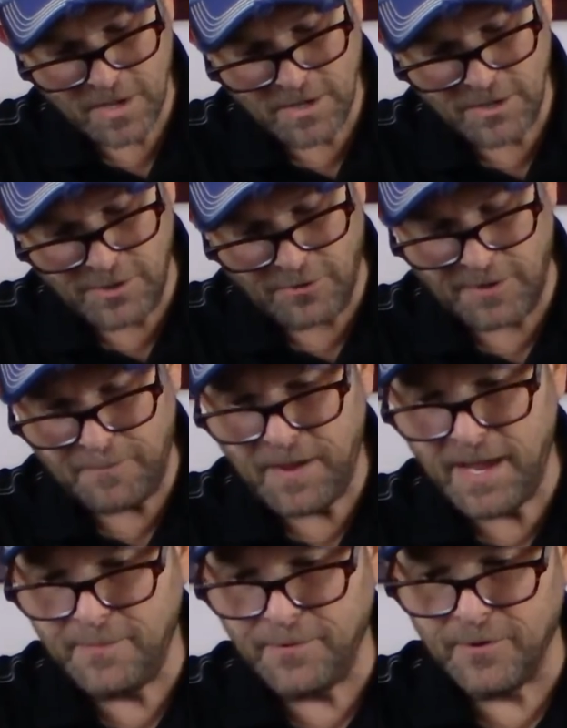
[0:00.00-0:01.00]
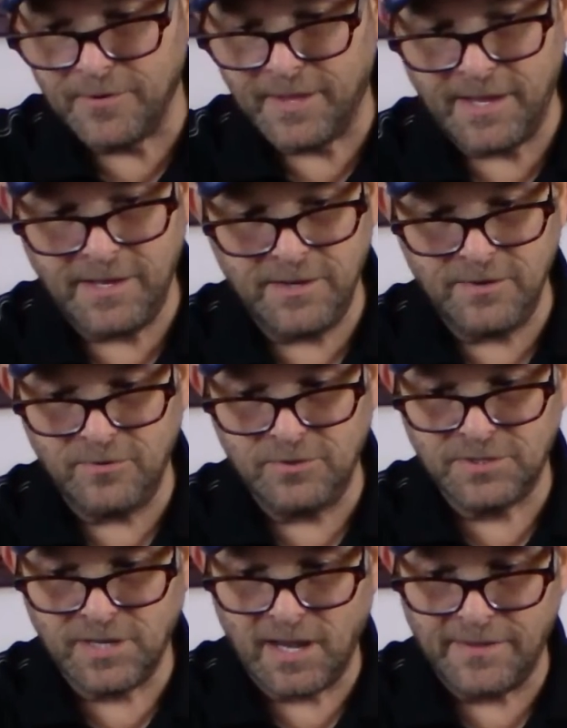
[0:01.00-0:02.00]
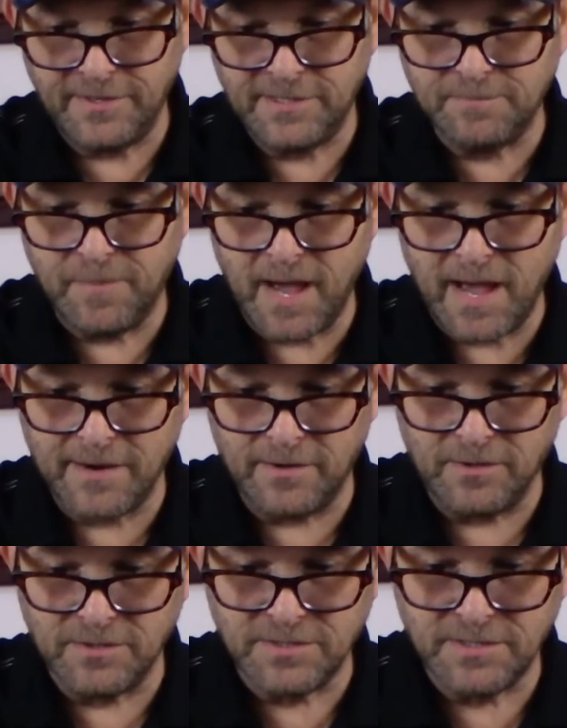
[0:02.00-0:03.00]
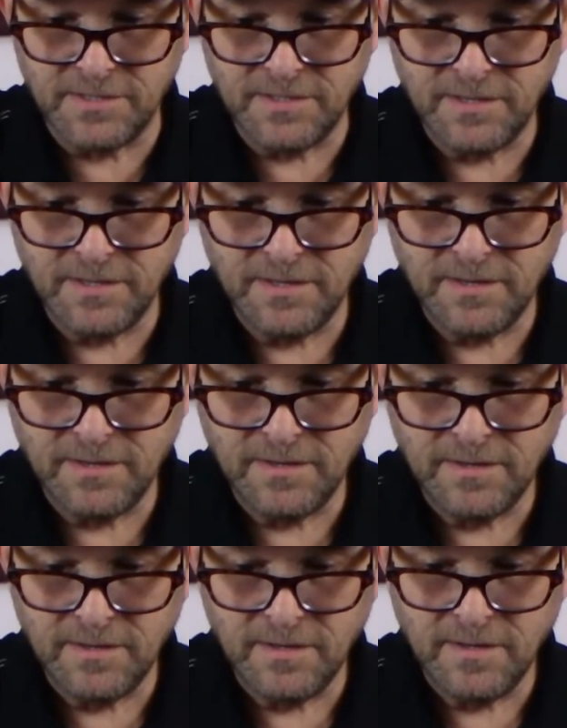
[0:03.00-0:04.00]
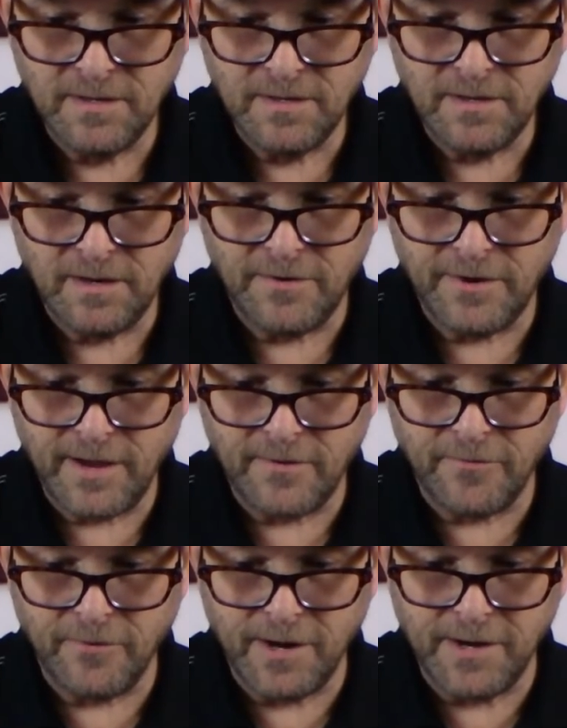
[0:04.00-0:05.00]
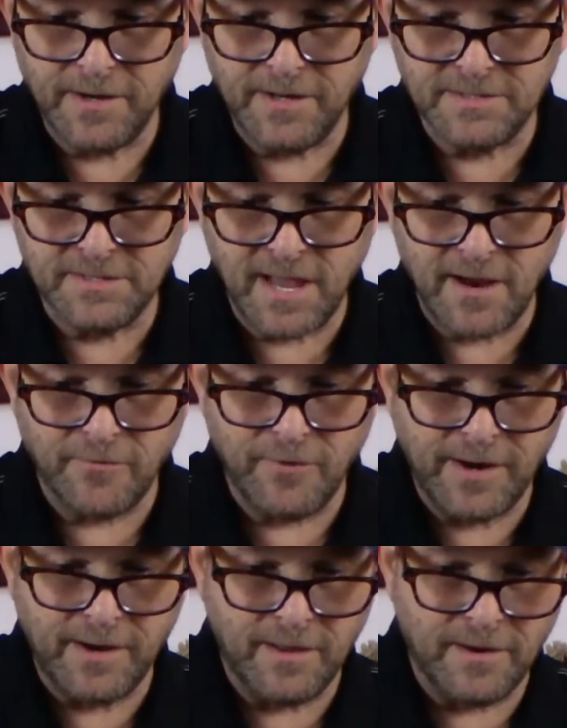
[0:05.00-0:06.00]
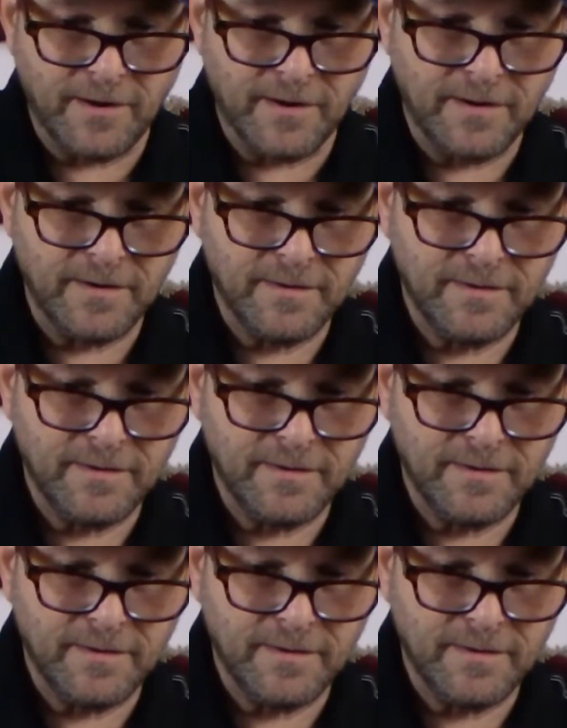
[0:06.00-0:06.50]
You know, the paper they use on these bottles is not regular